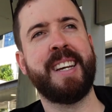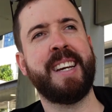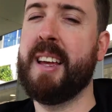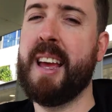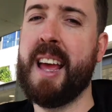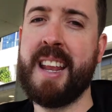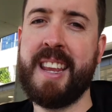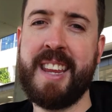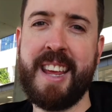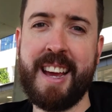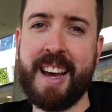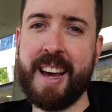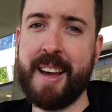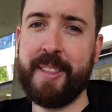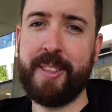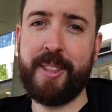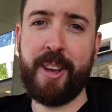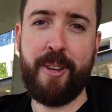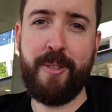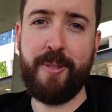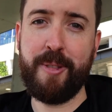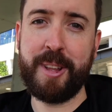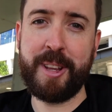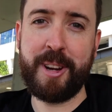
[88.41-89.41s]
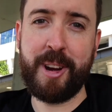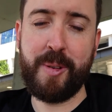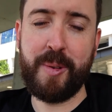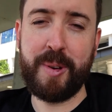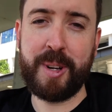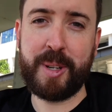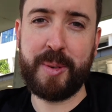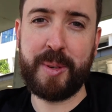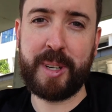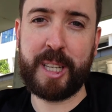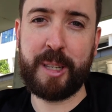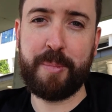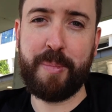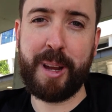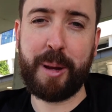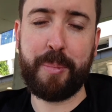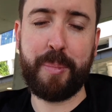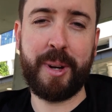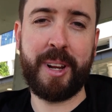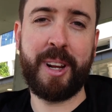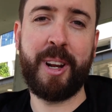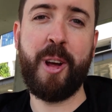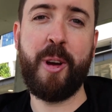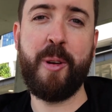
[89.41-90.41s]
and yeah, I don't really know what to expect,
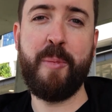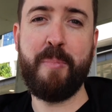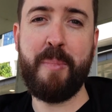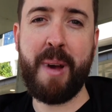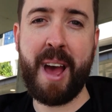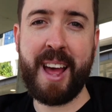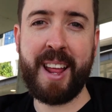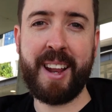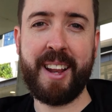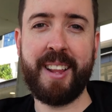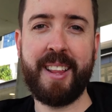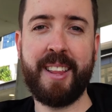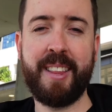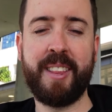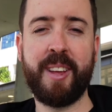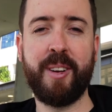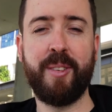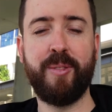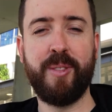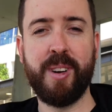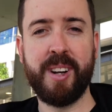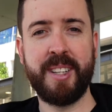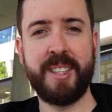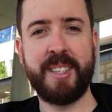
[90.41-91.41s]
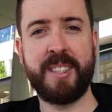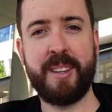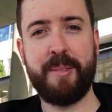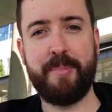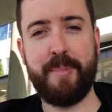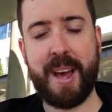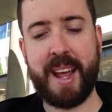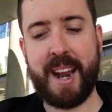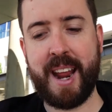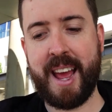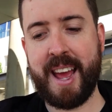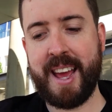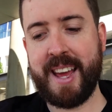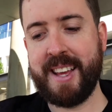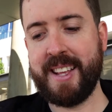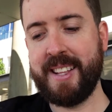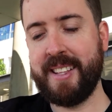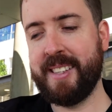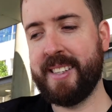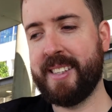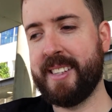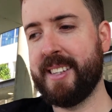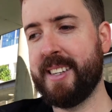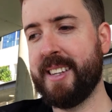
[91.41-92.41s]
but I know Matt that runs it, Matt
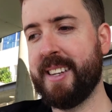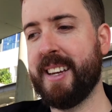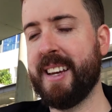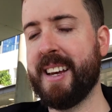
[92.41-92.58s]
Haynes,